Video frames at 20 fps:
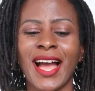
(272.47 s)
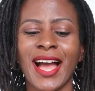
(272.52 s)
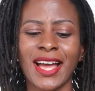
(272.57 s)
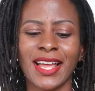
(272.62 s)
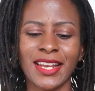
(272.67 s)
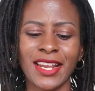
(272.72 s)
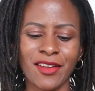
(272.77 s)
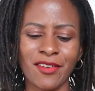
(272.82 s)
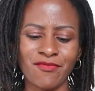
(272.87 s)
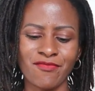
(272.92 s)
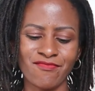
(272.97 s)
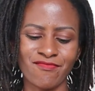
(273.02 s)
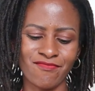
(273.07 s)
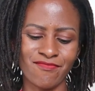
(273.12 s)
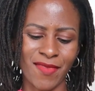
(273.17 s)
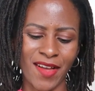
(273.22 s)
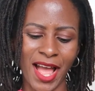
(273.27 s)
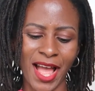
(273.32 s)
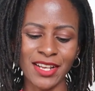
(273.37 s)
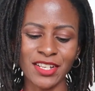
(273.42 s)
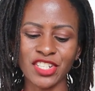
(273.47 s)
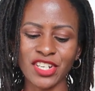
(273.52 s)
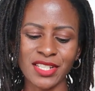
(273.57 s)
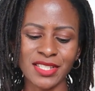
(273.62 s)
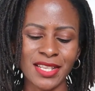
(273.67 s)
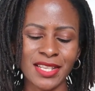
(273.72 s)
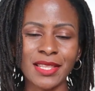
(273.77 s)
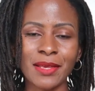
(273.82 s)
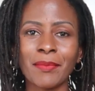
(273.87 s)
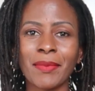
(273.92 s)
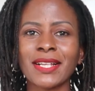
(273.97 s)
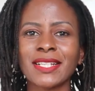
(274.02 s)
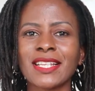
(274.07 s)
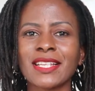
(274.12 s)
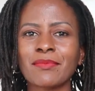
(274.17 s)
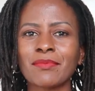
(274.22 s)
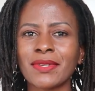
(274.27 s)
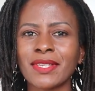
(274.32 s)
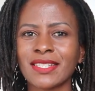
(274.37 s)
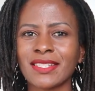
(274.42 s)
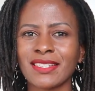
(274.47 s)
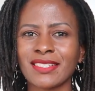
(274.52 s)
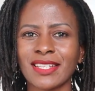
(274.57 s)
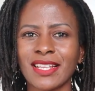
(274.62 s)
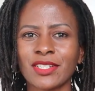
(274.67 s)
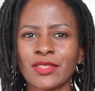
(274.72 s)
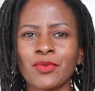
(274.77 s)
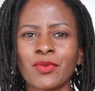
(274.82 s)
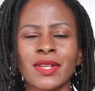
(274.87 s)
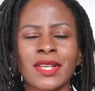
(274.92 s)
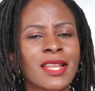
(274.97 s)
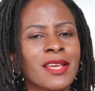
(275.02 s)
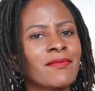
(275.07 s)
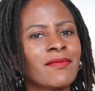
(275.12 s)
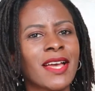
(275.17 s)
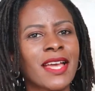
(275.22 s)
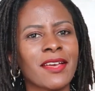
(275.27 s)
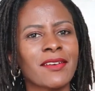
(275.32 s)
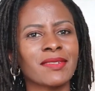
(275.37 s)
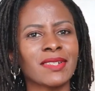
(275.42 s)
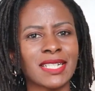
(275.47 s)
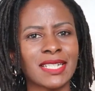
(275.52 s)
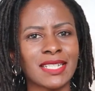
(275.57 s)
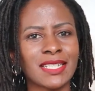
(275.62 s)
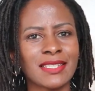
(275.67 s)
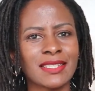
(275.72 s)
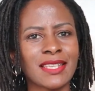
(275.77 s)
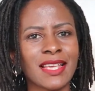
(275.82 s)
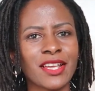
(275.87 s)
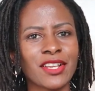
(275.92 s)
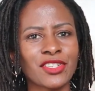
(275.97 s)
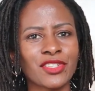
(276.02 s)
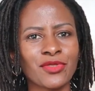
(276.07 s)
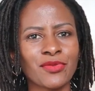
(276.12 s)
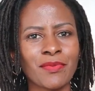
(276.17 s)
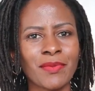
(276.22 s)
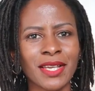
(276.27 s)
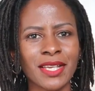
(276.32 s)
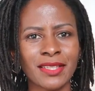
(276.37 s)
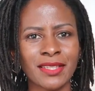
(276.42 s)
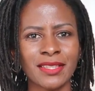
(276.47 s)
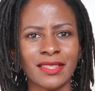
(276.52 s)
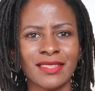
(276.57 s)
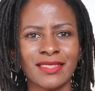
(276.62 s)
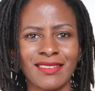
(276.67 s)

And I adjusted the pattern pieces that whenever I decide to make